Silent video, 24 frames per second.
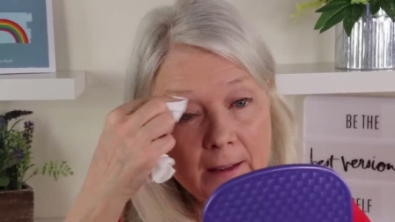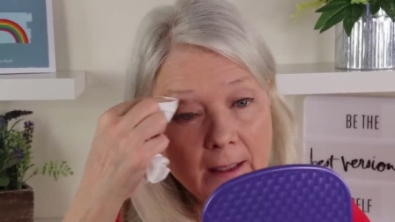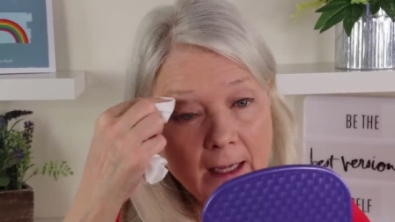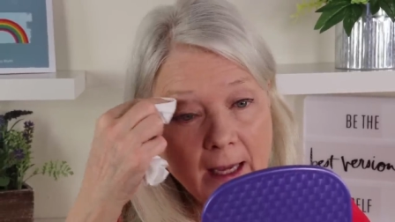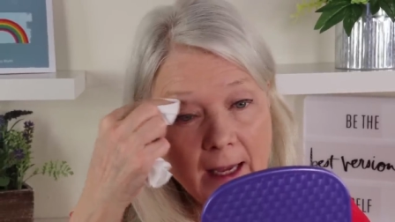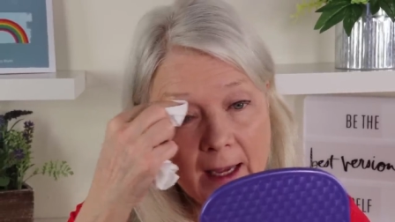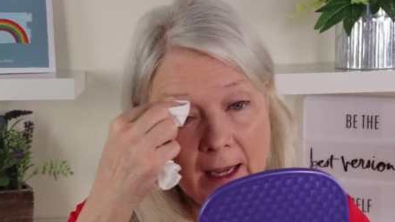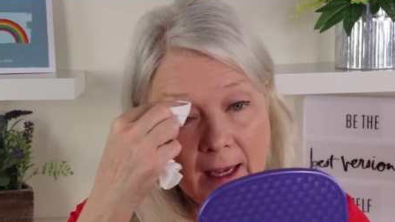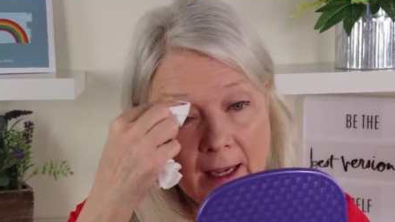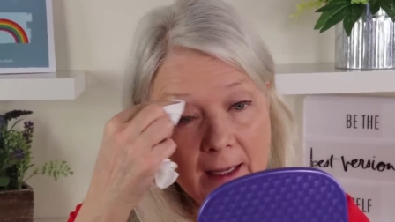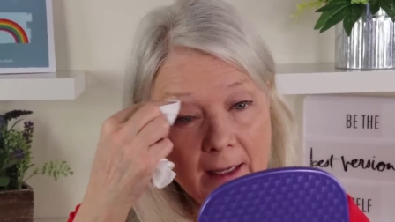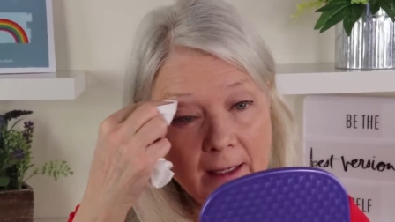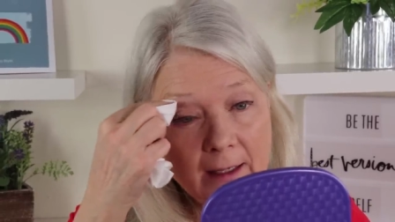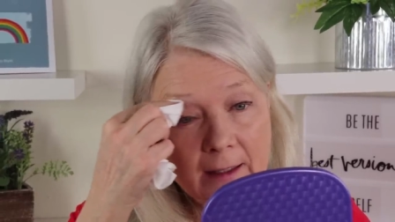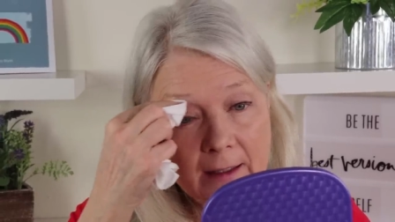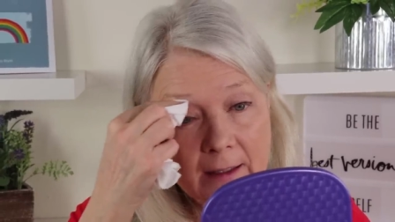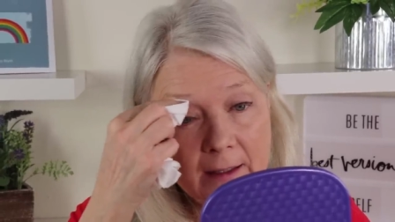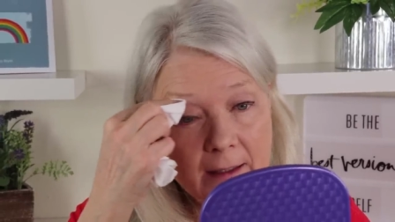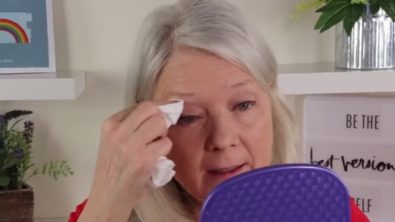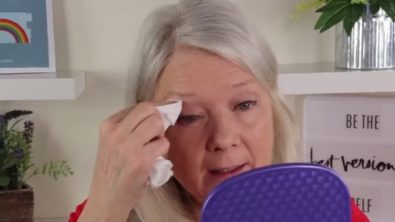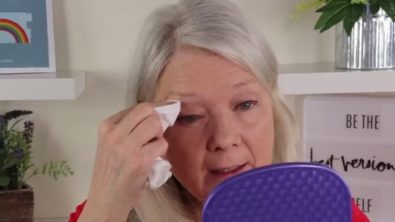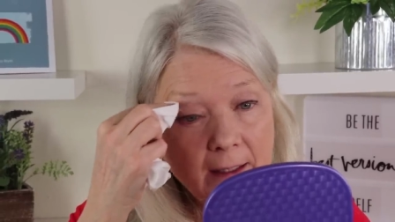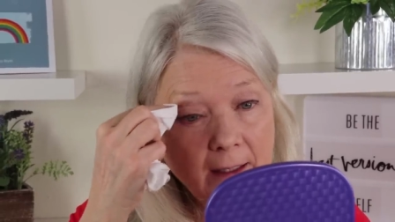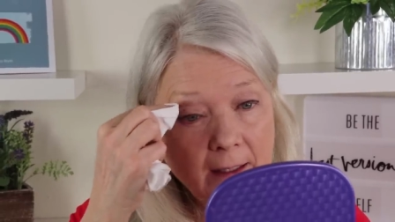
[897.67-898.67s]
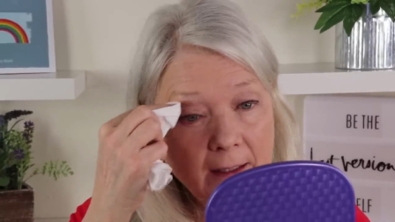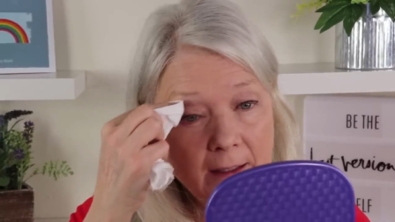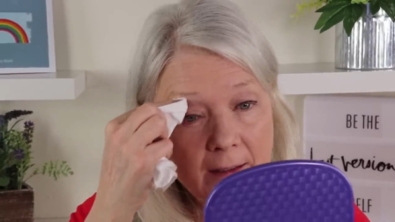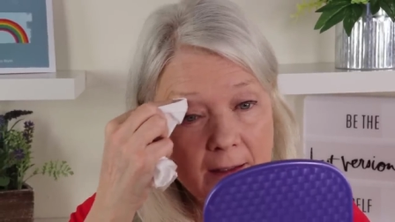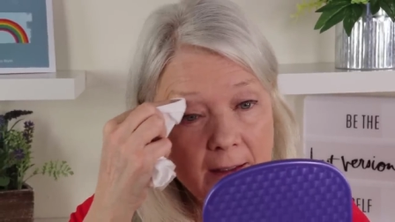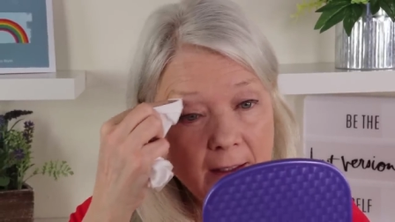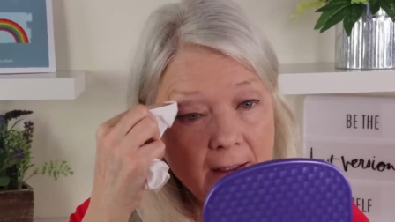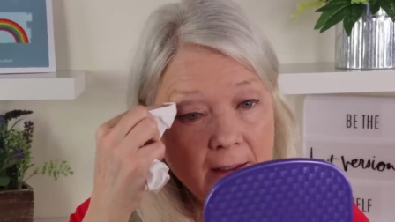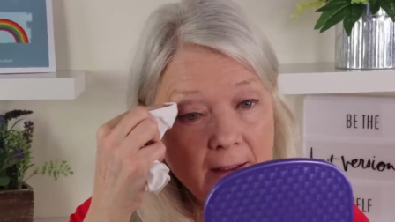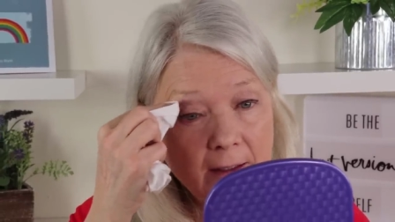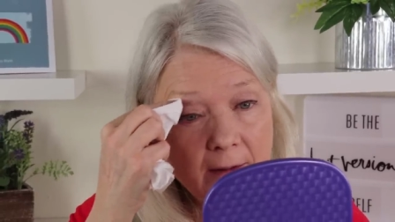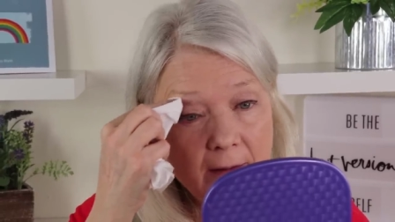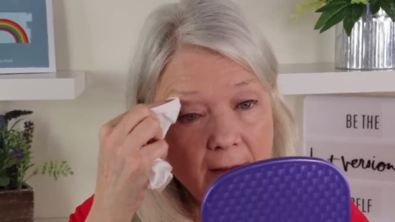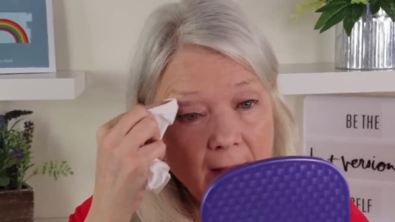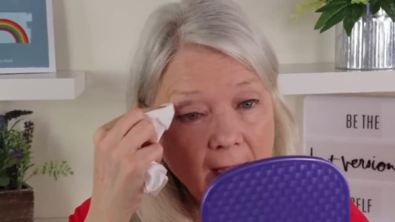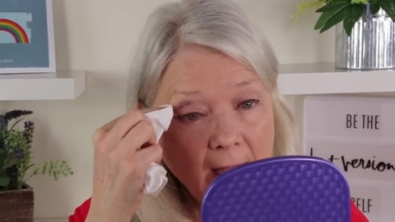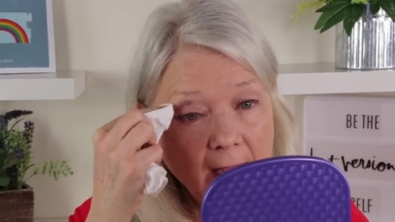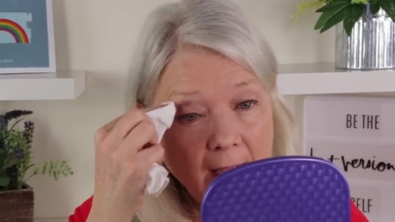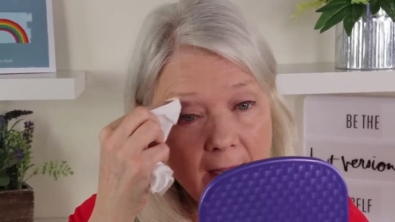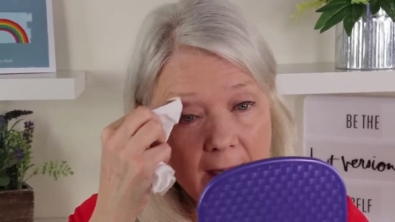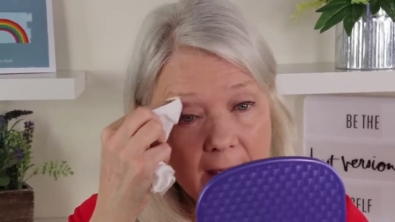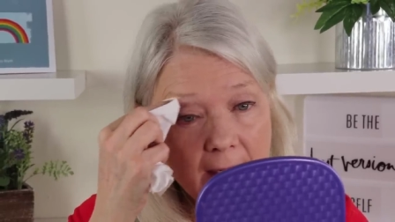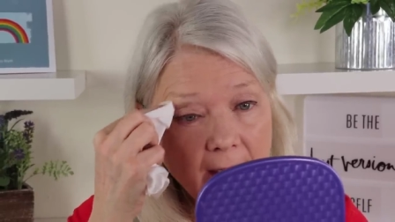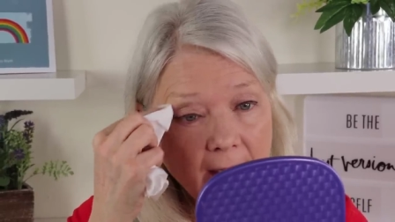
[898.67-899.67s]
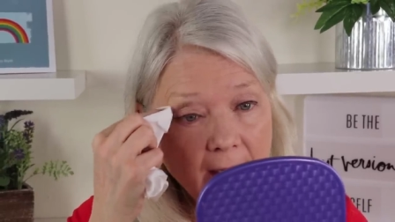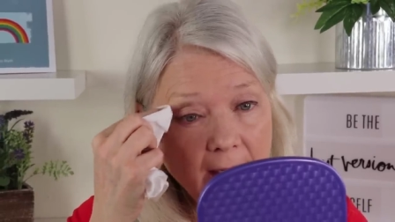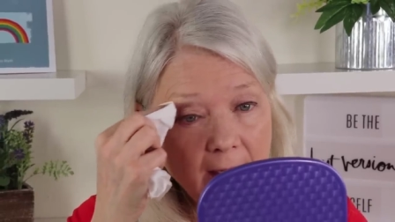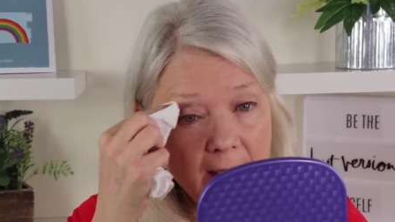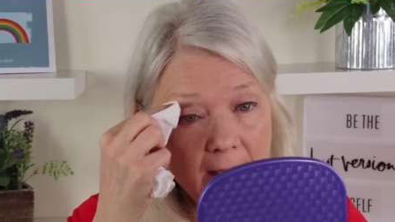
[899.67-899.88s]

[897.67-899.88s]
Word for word: and you can do that.